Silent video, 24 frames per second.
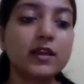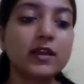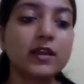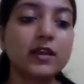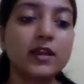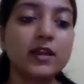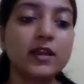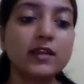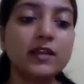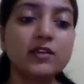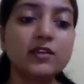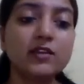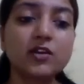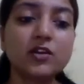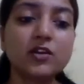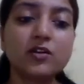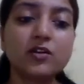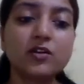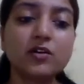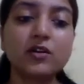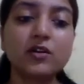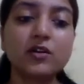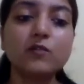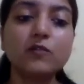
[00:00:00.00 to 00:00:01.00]
in
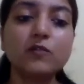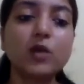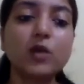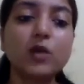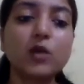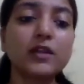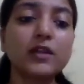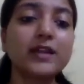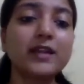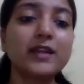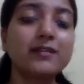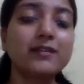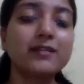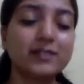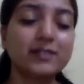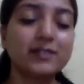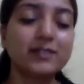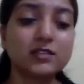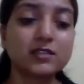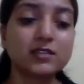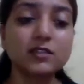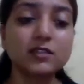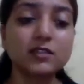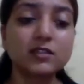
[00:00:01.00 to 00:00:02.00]
turn, what it
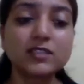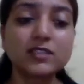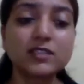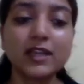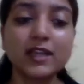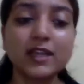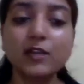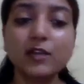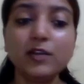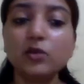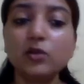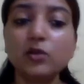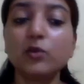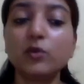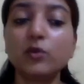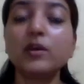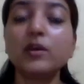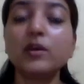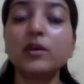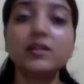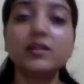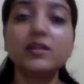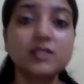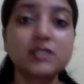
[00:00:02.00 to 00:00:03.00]
results into
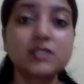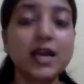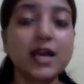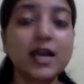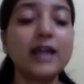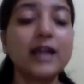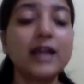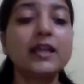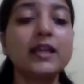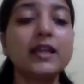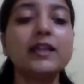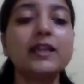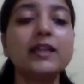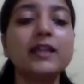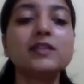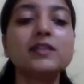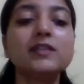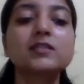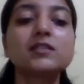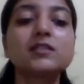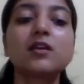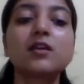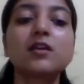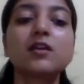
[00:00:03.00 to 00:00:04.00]
is that it
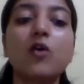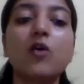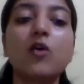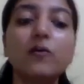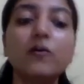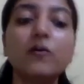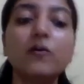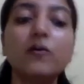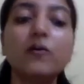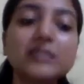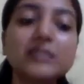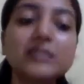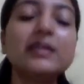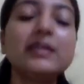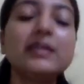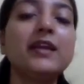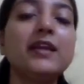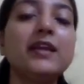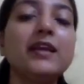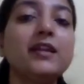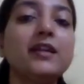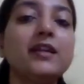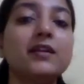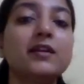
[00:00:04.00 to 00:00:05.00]
is obviously
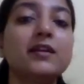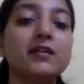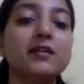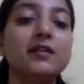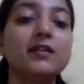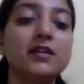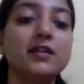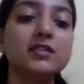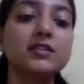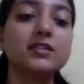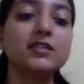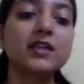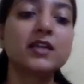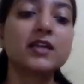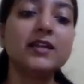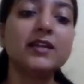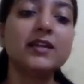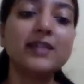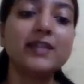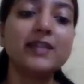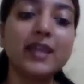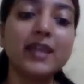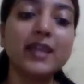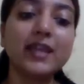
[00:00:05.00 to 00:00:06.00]
it is
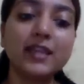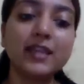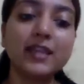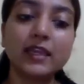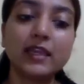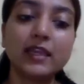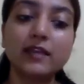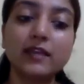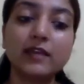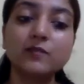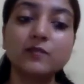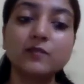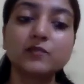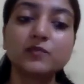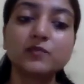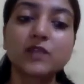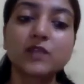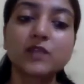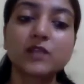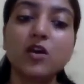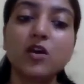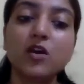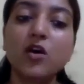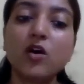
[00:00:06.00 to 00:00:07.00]
containing,
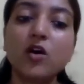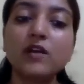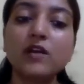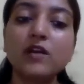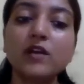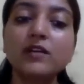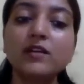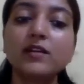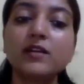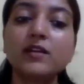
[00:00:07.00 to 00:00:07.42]
or it